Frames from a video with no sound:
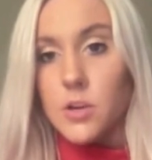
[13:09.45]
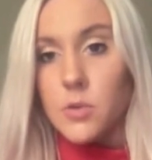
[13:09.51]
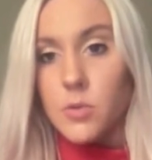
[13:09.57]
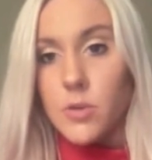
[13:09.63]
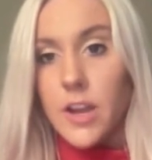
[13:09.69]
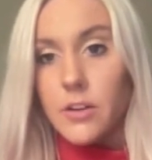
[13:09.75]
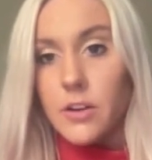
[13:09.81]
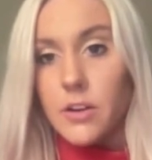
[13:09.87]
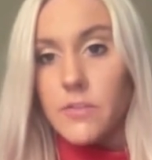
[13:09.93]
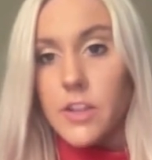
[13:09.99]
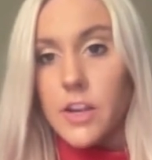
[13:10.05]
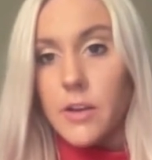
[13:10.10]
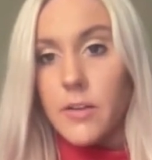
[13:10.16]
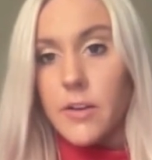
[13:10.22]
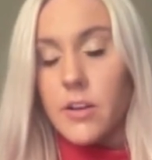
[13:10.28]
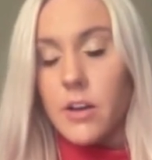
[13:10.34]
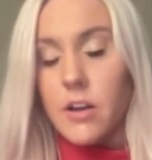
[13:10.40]
who was the creator
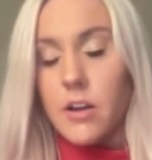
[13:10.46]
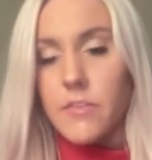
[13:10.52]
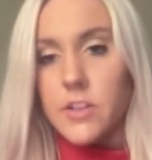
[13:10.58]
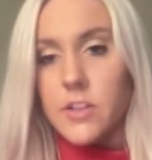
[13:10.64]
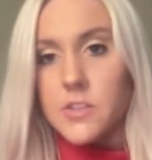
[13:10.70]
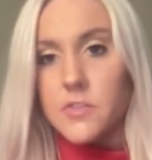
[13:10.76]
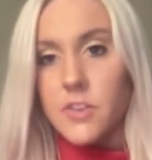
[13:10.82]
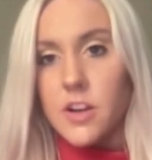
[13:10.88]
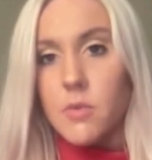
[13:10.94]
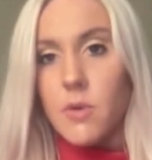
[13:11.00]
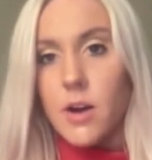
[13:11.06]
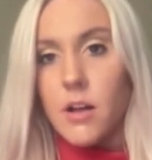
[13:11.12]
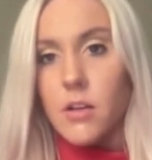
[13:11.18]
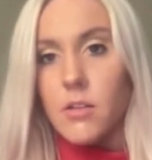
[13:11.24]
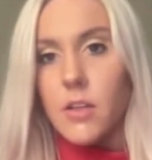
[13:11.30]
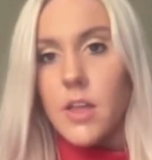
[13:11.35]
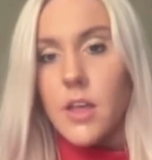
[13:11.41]
of the air raid offense, very
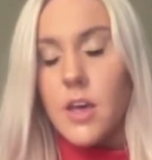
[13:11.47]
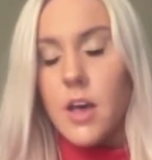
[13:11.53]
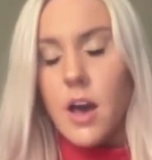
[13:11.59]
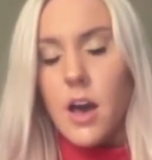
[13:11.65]
well.